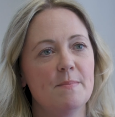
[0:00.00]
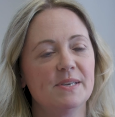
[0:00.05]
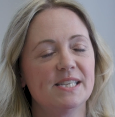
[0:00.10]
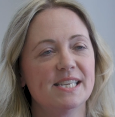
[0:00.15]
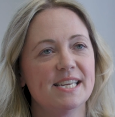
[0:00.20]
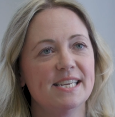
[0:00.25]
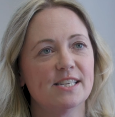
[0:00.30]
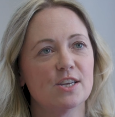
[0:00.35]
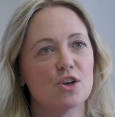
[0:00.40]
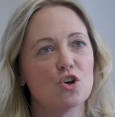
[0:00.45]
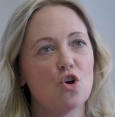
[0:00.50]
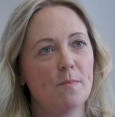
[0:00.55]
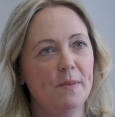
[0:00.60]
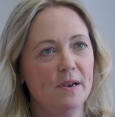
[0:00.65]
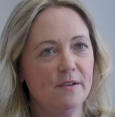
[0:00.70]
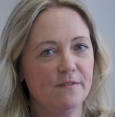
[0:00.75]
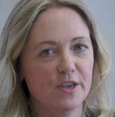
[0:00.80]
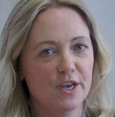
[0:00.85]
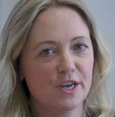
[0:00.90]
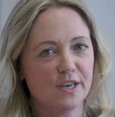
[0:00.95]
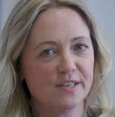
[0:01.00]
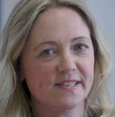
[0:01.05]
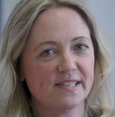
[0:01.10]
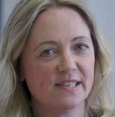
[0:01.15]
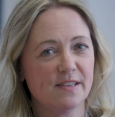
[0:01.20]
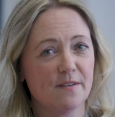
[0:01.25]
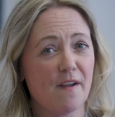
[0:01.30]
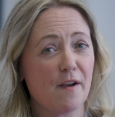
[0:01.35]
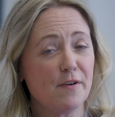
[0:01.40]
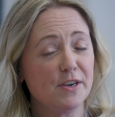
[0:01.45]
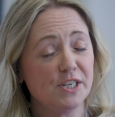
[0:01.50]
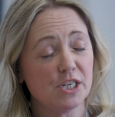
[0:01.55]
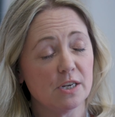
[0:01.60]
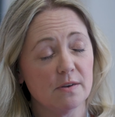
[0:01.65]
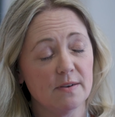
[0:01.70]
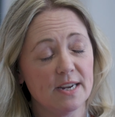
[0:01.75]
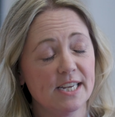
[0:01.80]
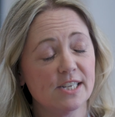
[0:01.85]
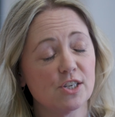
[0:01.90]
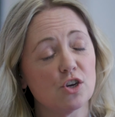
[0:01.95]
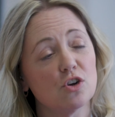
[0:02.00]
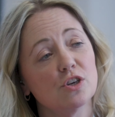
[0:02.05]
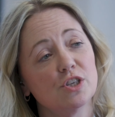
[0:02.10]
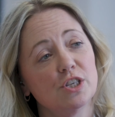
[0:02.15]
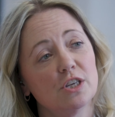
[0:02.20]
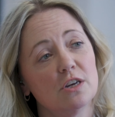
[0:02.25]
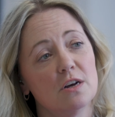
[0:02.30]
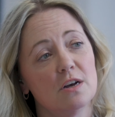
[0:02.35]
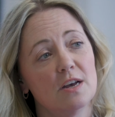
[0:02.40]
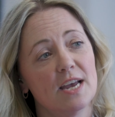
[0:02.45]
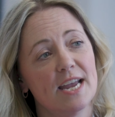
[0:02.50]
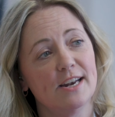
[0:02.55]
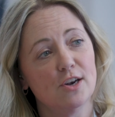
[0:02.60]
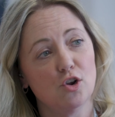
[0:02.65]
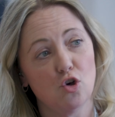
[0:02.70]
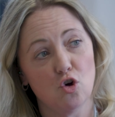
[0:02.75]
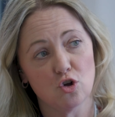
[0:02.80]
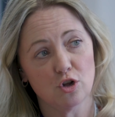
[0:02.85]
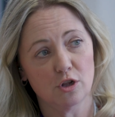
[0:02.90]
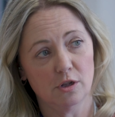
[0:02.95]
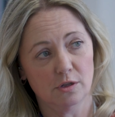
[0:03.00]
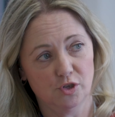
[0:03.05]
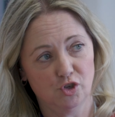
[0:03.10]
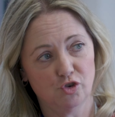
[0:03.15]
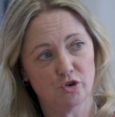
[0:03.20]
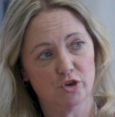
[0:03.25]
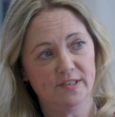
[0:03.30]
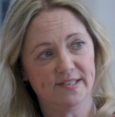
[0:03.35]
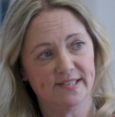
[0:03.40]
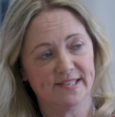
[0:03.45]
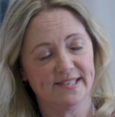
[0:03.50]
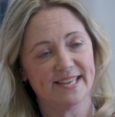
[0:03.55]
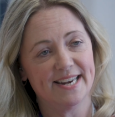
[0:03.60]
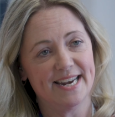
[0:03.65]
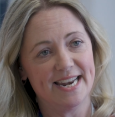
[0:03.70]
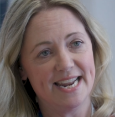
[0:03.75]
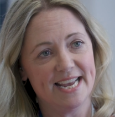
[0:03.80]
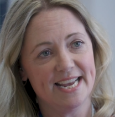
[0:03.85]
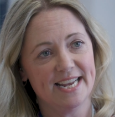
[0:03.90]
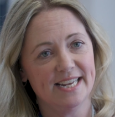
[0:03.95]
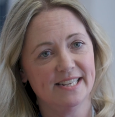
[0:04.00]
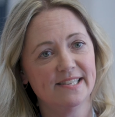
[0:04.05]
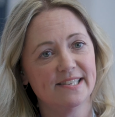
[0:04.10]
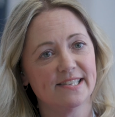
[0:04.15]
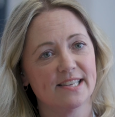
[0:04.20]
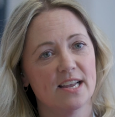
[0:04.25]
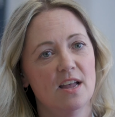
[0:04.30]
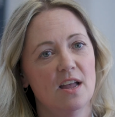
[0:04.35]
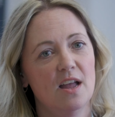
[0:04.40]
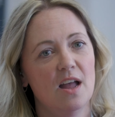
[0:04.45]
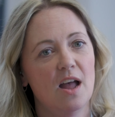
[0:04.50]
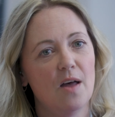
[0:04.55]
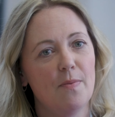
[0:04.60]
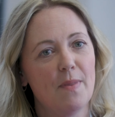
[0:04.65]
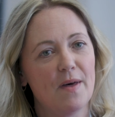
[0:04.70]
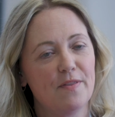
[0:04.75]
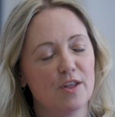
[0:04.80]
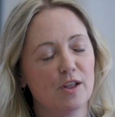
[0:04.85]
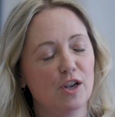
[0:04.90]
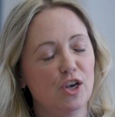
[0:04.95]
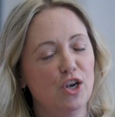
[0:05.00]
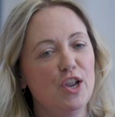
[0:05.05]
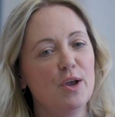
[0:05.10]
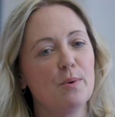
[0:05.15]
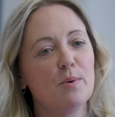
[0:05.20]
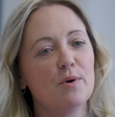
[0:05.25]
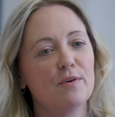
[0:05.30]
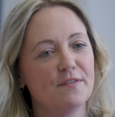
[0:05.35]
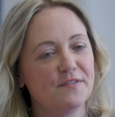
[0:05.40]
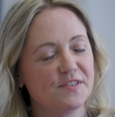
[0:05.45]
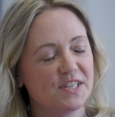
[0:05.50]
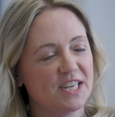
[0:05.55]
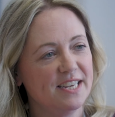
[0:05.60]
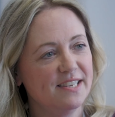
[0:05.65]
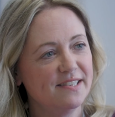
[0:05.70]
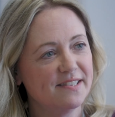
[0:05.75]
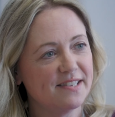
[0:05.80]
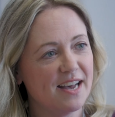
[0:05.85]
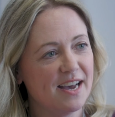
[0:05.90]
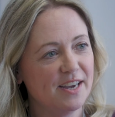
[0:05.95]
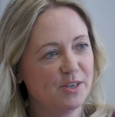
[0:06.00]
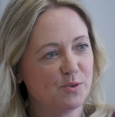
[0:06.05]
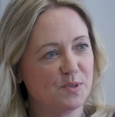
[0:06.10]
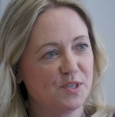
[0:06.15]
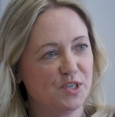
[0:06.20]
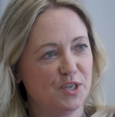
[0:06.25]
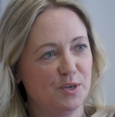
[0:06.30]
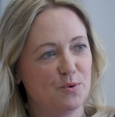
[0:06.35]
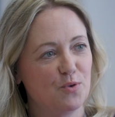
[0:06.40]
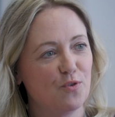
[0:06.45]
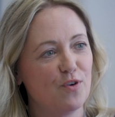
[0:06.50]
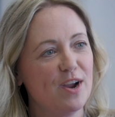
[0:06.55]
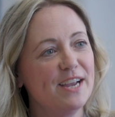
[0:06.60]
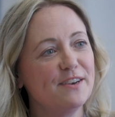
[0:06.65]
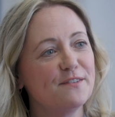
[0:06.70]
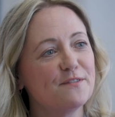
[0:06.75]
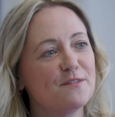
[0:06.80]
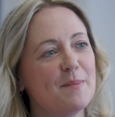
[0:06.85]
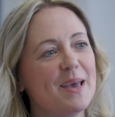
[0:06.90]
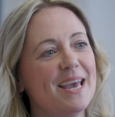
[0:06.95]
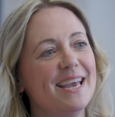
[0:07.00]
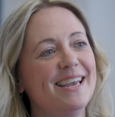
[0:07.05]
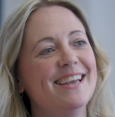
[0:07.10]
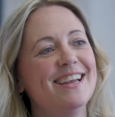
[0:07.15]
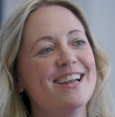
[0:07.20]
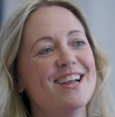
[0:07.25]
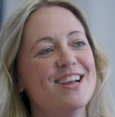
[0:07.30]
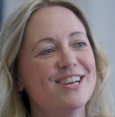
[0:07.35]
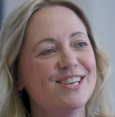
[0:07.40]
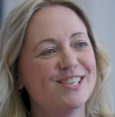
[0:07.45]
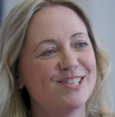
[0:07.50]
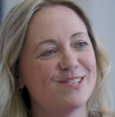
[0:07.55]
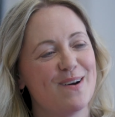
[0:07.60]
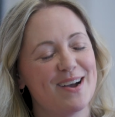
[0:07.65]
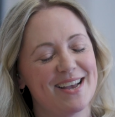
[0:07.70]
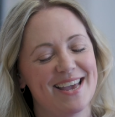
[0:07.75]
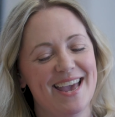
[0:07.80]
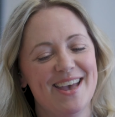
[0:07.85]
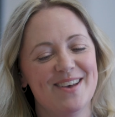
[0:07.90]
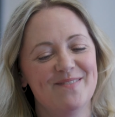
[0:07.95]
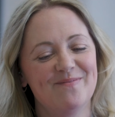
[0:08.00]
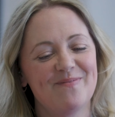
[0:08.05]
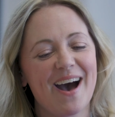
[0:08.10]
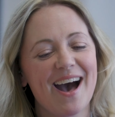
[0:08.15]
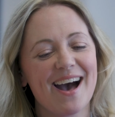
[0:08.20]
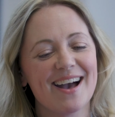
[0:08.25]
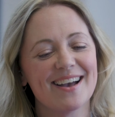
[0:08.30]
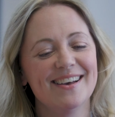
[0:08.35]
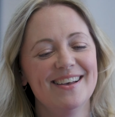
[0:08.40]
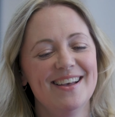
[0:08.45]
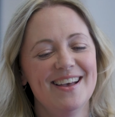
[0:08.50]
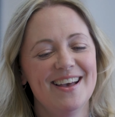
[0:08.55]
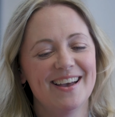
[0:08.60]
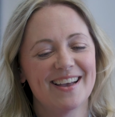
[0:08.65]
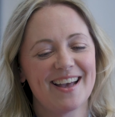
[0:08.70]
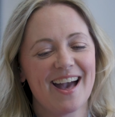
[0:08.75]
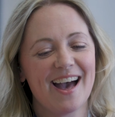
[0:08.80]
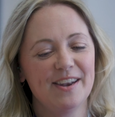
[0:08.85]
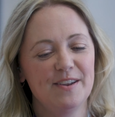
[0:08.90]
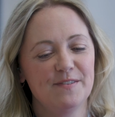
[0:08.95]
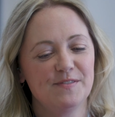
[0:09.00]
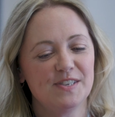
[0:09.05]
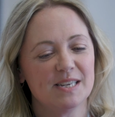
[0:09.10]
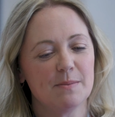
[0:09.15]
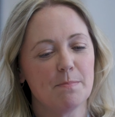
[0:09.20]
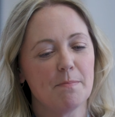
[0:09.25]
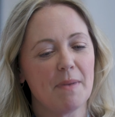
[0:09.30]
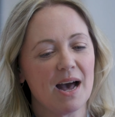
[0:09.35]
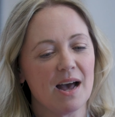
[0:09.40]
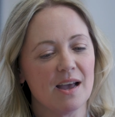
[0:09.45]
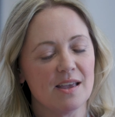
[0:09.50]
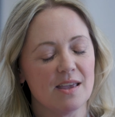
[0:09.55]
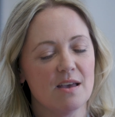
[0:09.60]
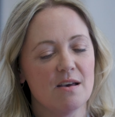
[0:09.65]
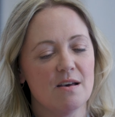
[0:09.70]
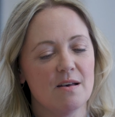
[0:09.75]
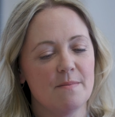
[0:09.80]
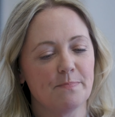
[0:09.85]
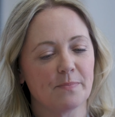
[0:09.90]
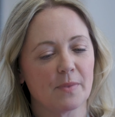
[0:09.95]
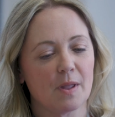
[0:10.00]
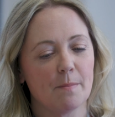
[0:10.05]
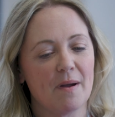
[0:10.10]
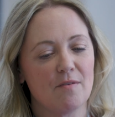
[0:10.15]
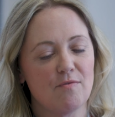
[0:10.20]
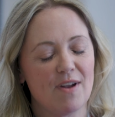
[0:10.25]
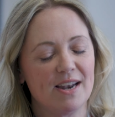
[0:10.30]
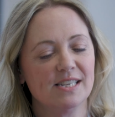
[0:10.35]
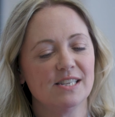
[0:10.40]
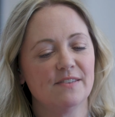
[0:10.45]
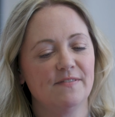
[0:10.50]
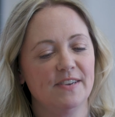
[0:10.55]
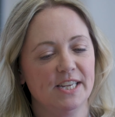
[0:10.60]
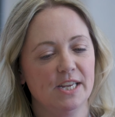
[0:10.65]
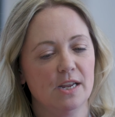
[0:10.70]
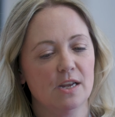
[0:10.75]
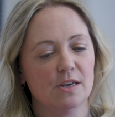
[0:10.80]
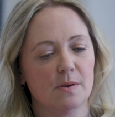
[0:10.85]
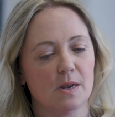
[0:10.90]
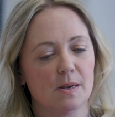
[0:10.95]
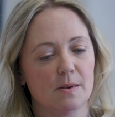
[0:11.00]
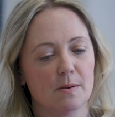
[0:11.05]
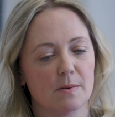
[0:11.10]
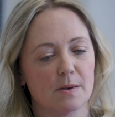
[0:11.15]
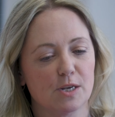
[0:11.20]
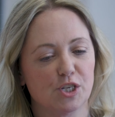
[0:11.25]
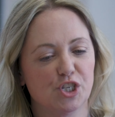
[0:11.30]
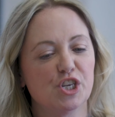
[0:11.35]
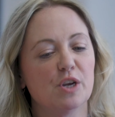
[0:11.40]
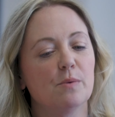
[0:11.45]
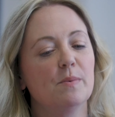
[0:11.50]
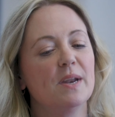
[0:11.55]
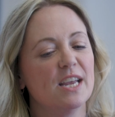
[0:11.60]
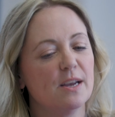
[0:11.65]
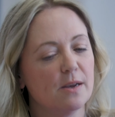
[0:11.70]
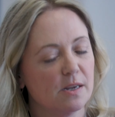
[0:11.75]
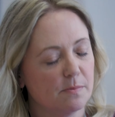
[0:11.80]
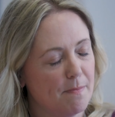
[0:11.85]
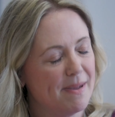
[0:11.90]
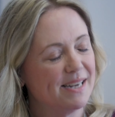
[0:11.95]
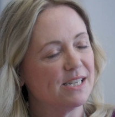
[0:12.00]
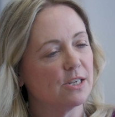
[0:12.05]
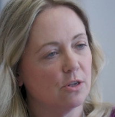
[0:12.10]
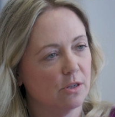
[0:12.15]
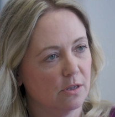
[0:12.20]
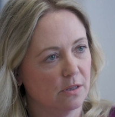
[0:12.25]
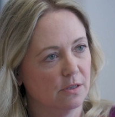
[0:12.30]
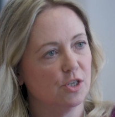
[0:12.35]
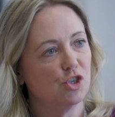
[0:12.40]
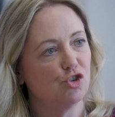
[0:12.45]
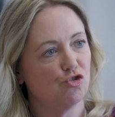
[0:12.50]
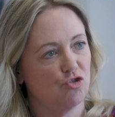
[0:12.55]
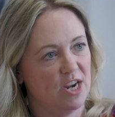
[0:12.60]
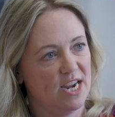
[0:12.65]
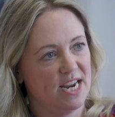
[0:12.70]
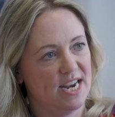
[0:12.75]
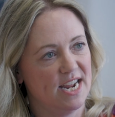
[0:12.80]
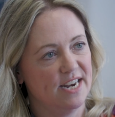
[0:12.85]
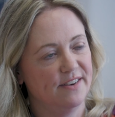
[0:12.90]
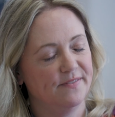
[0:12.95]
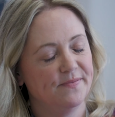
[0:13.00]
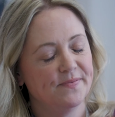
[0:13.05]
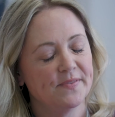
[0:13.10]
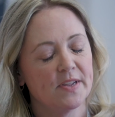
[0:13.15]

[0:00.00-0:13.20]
Did a couple of years as a very junior doctor in local trusts in Leeds, and then the lure of Teesside was too great for me, so I came back and kind of did my relatively junior medical training.